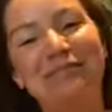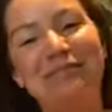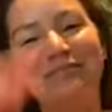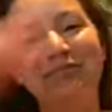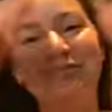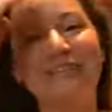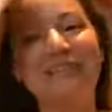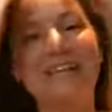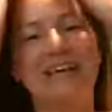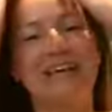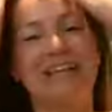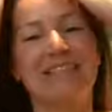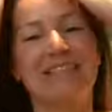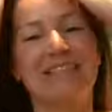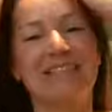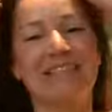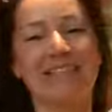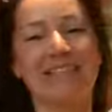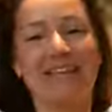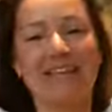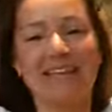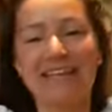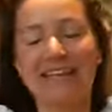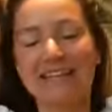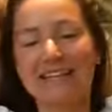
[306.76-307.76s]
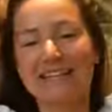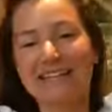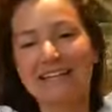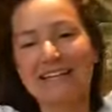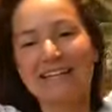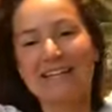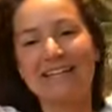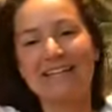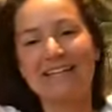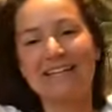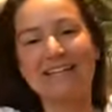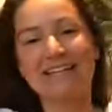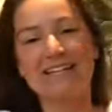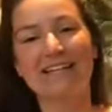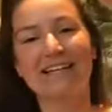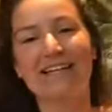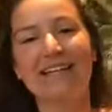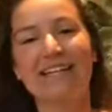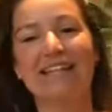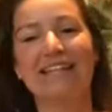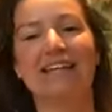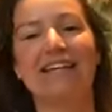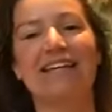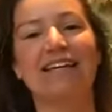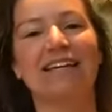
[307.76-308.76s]
I think
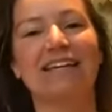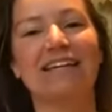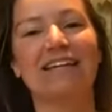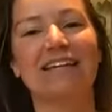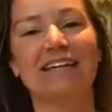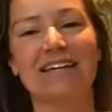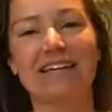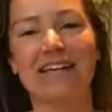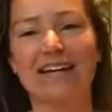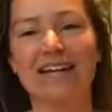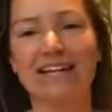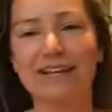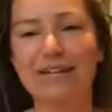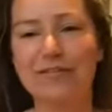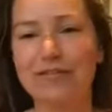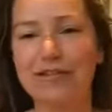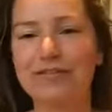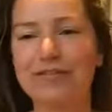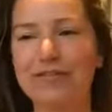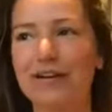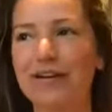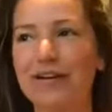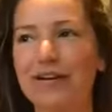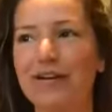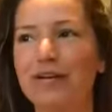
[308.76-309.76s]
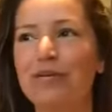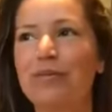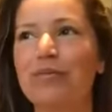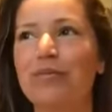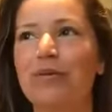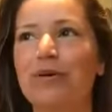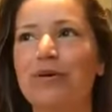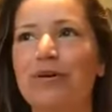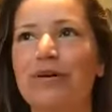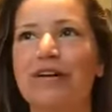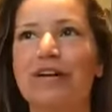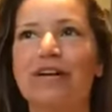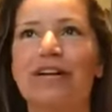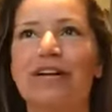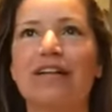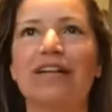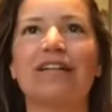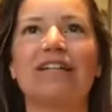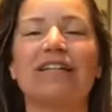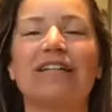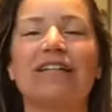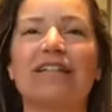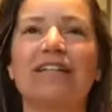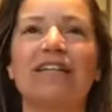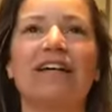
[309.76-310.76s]
I never felt more,
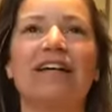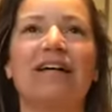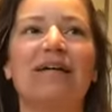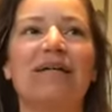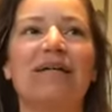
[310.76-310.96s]
I